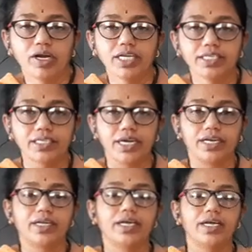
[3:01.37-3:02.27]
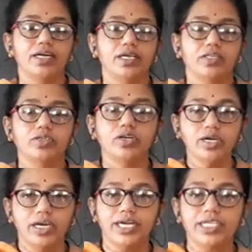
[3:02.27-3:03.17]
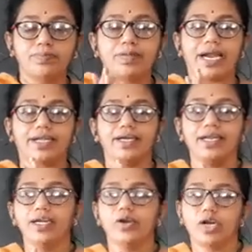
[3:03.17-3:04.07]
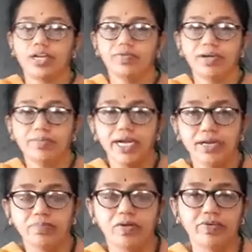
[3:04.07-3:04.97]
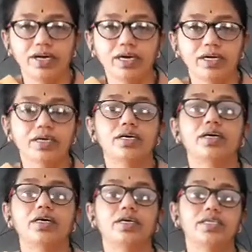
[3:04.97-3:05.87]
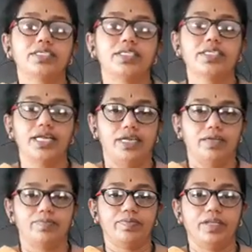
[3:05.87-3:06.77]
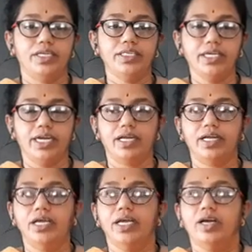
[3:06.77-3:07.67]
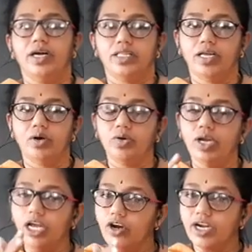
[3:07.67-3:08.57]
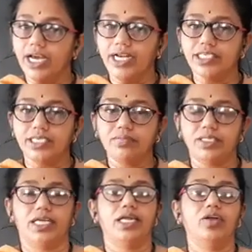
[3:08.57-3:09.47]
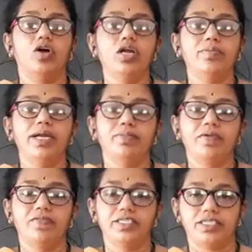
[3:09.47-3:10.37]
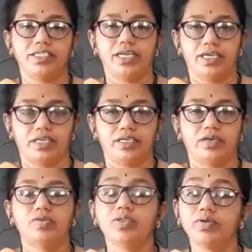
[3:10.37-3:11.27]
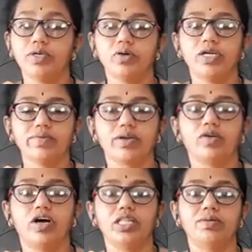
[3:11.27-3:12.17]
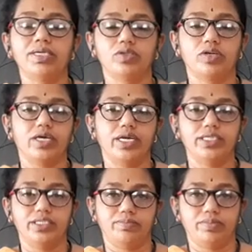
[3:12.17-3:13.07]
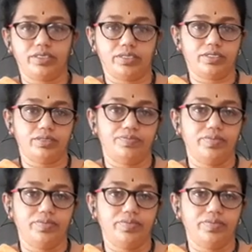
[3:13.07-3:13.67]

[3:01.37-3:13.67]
what is that? So it is practically not even made up of a cell, isn't it? The only organisms that are not made up of a cell, so we don't even call them as organisms.